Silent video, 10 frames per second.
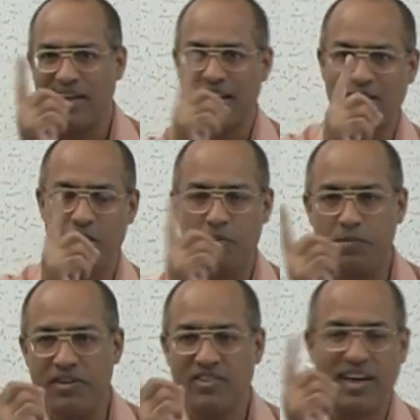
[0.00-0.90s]
And
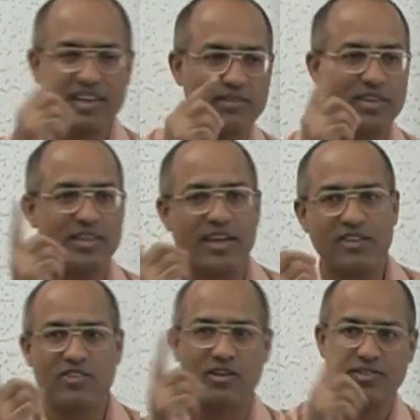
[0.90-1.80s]
complements are activated at
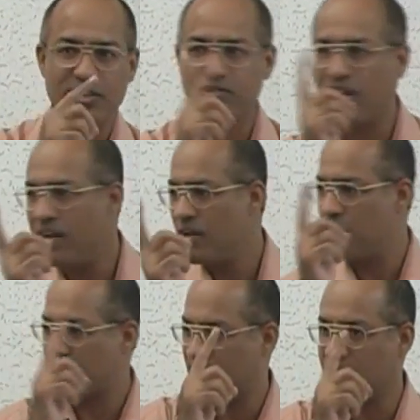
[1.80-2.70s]
the surface of the
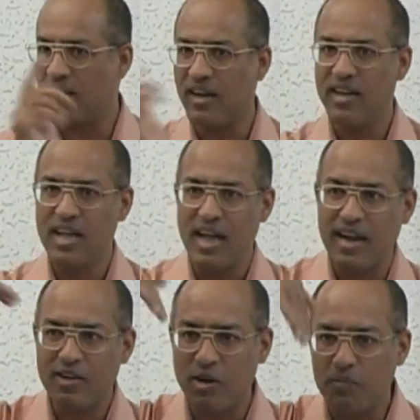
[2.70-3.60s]
bacteria.
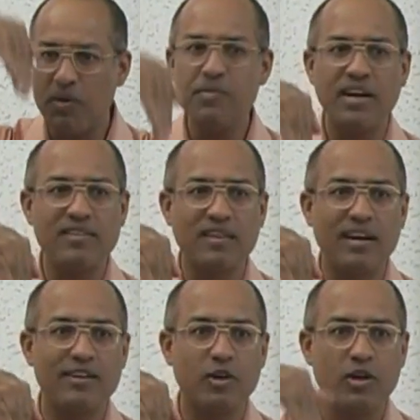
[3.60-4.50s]
And complements,
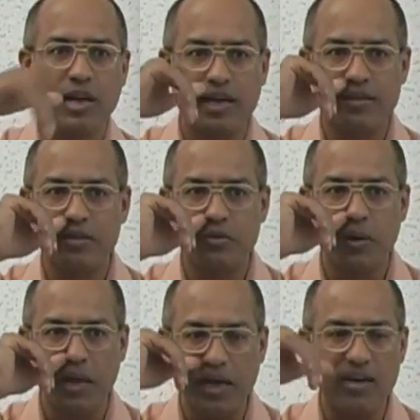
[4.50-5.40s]
later on in lectures you
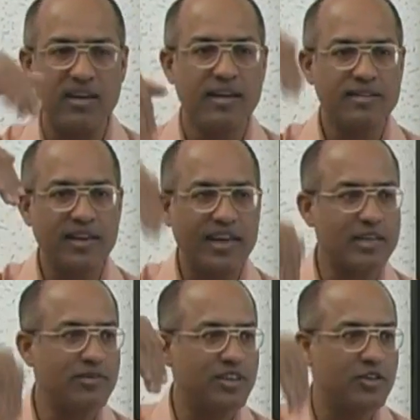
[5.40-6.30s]
will learn that
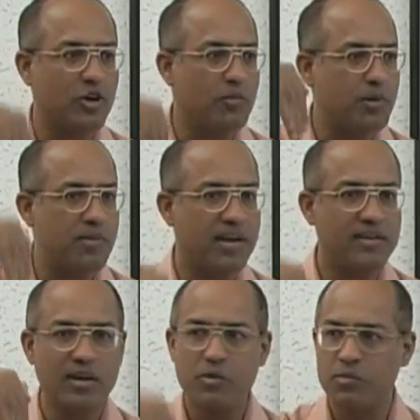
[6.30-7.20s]
activated
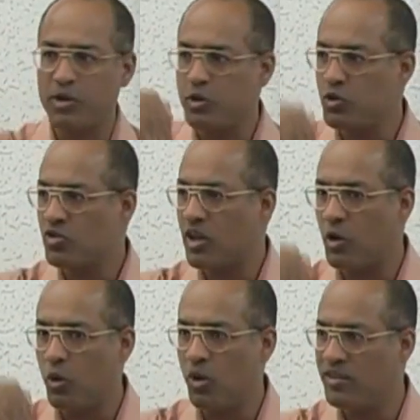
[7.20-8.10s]
complement produces the
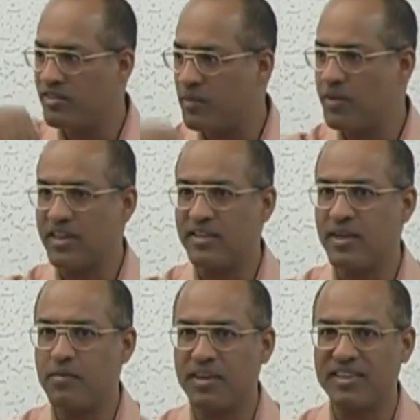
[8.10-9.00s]
holes in the bacteria
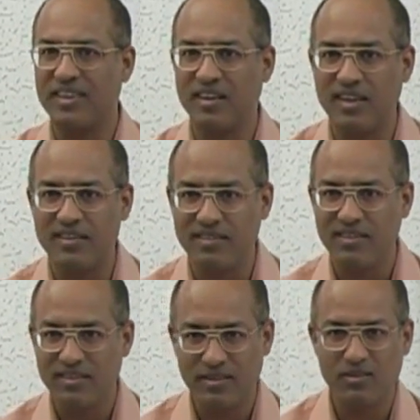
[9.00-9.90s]
and bacteria dies.
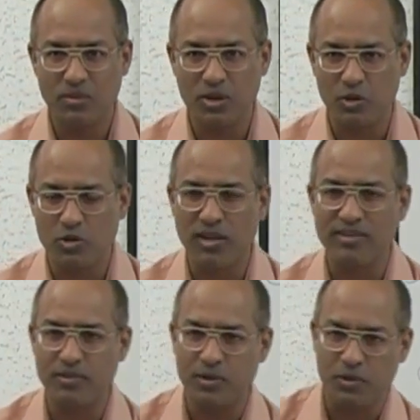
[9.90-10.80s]
It's a very
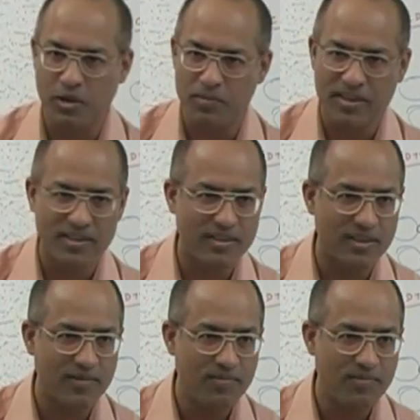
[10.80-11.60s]
ruthless way to kill bacteria.